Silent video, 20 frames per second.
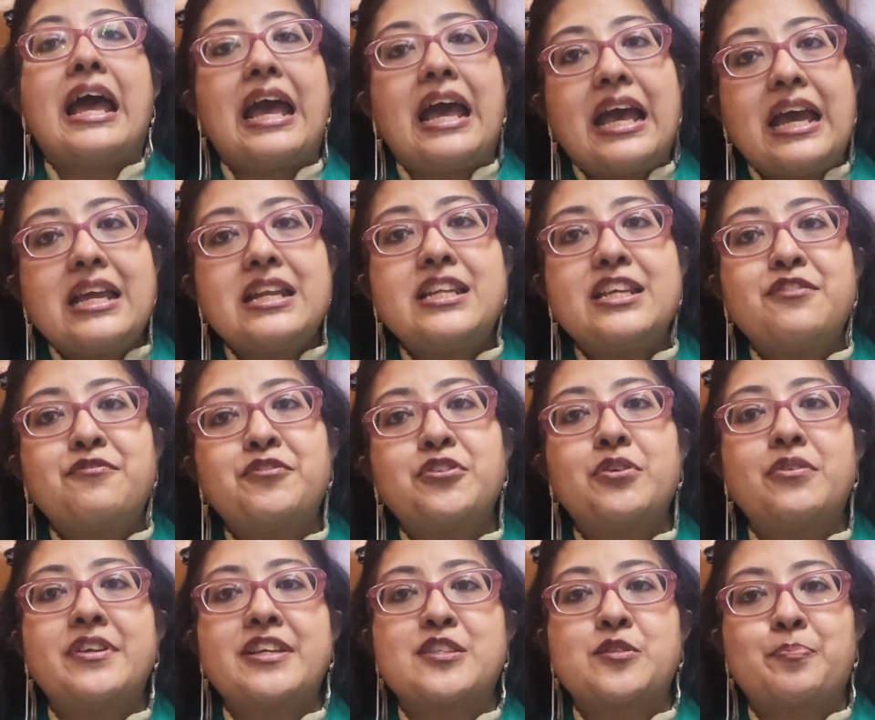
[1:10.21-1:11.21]
And if
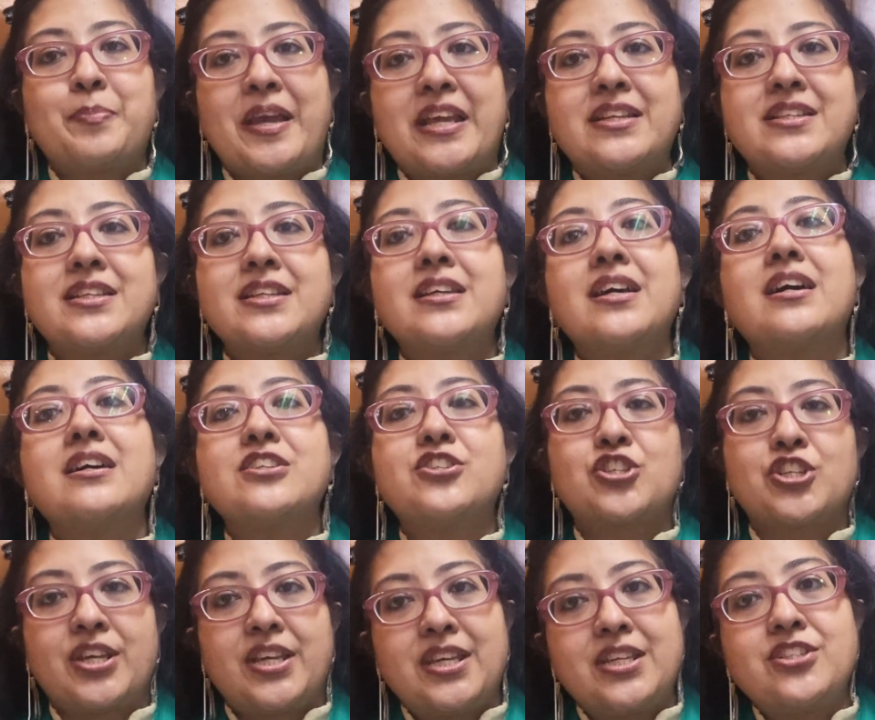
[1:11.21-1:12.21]
you're expecting a
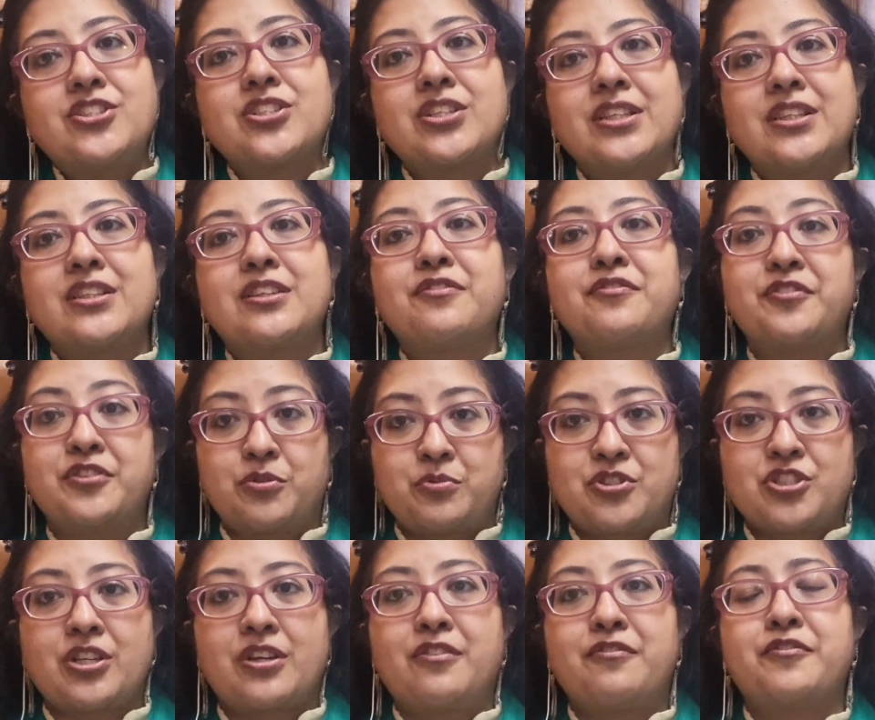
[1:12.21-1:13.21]
change in the
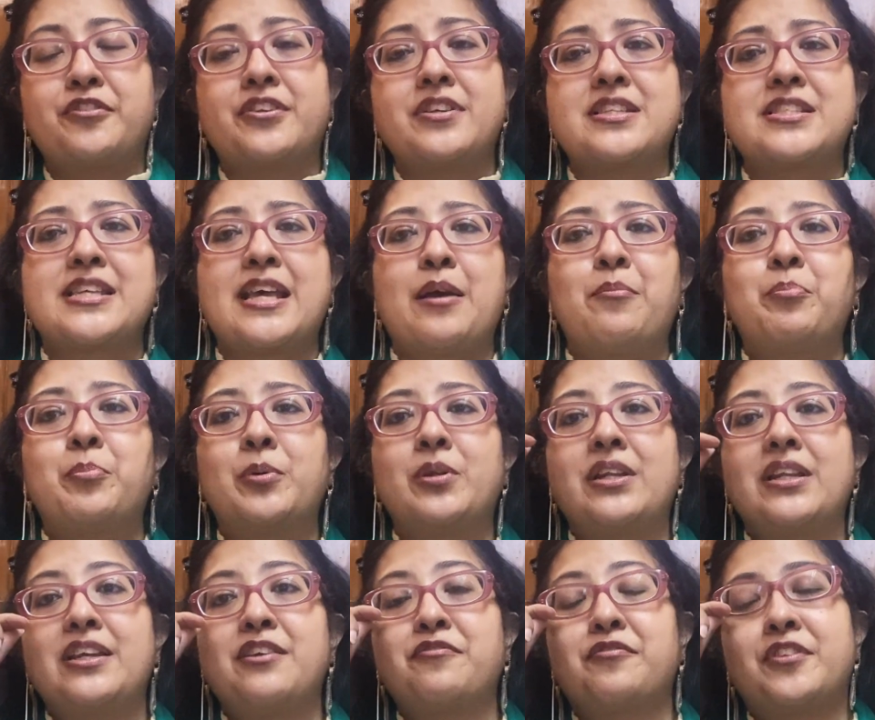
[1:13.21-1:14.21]
future, for
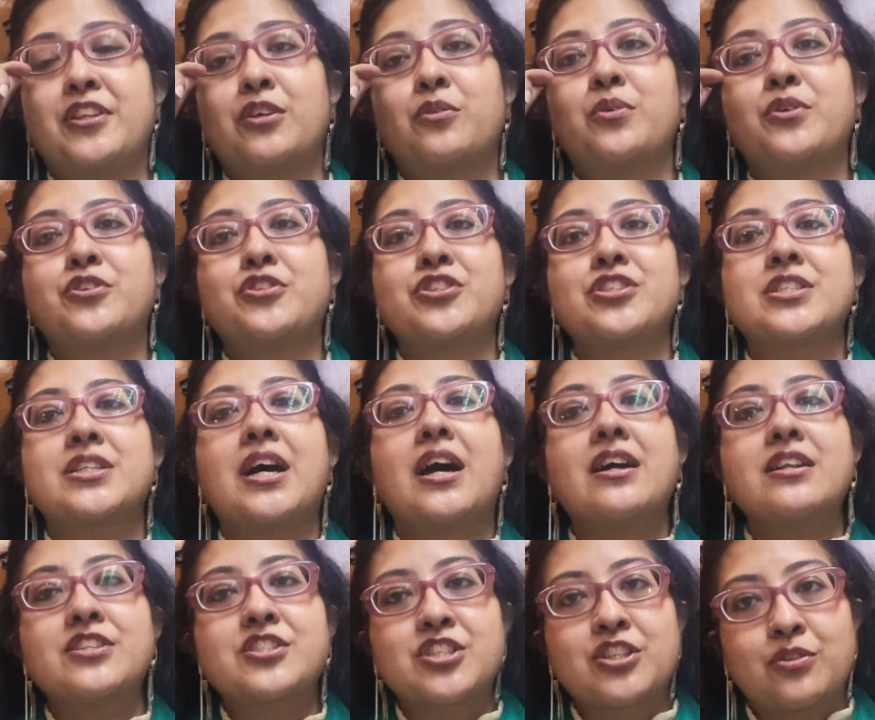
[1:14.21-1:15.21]
example, if they're going to
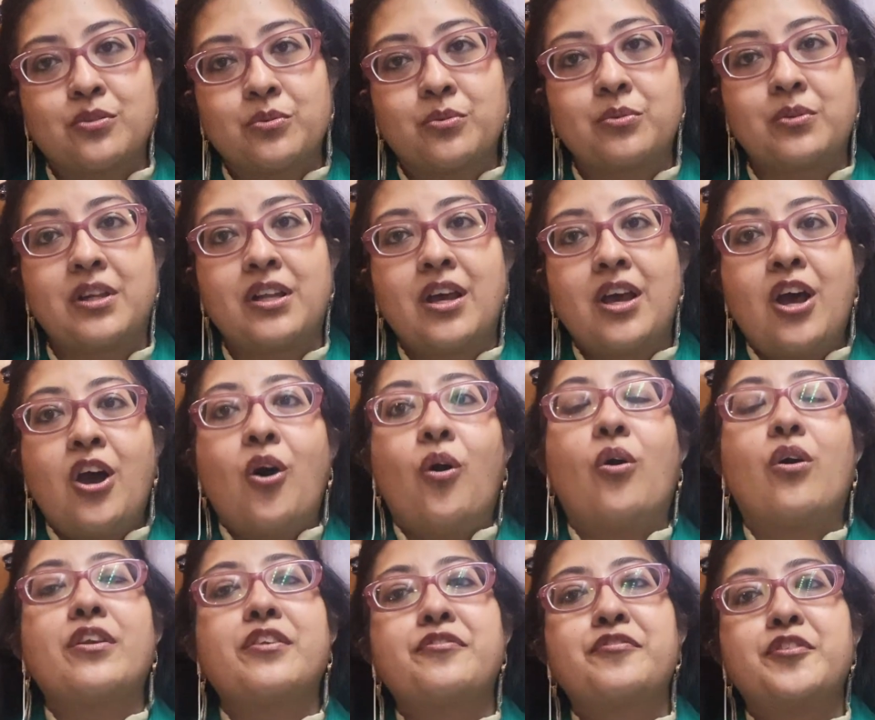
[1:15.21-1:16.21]
start school
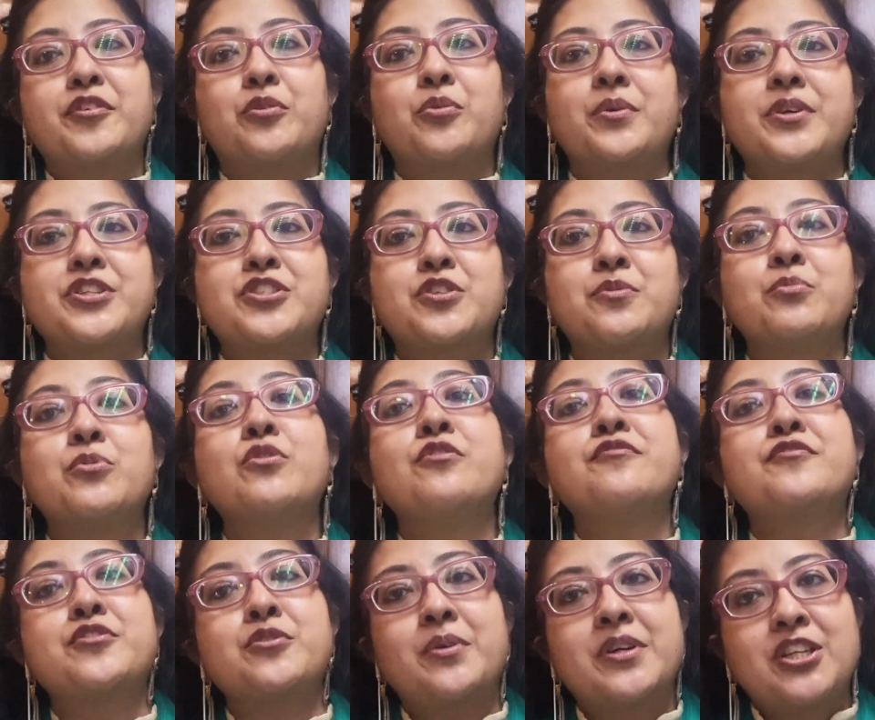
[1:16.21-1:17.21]
or if you're going to
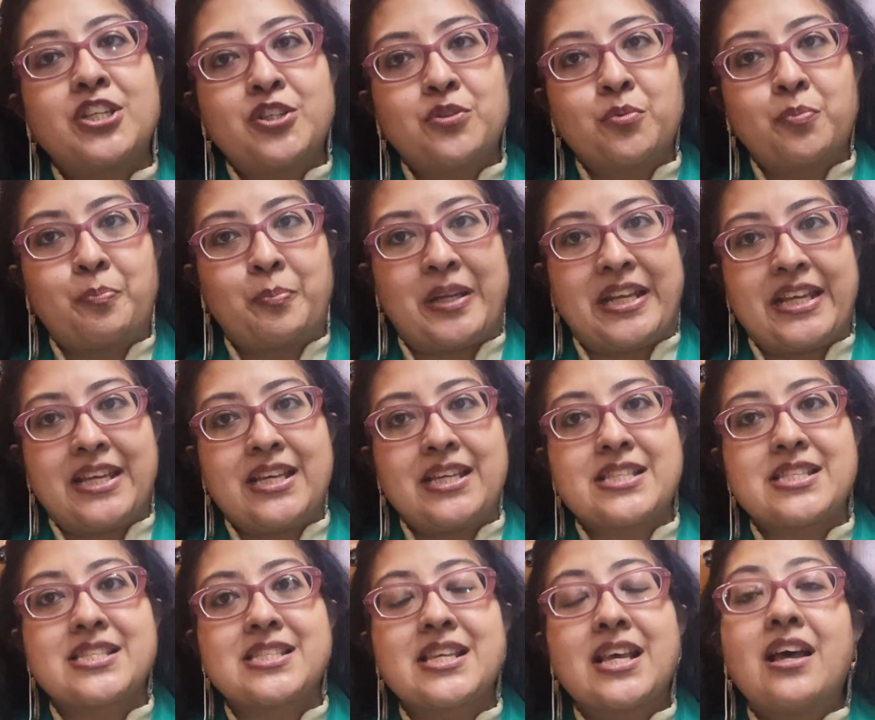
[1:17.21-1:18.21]
move to a new
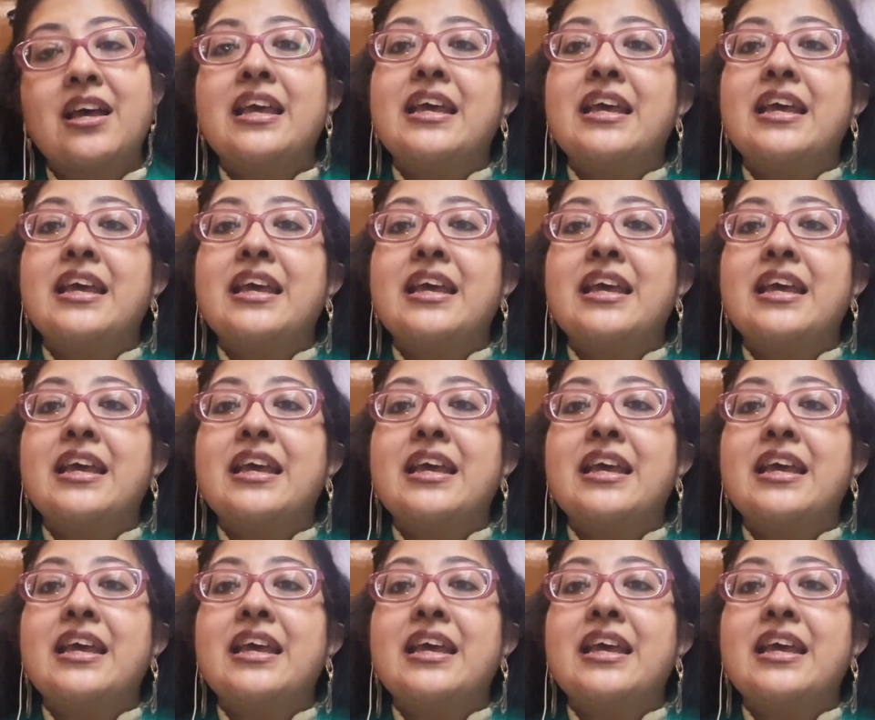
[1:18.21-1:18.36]
place,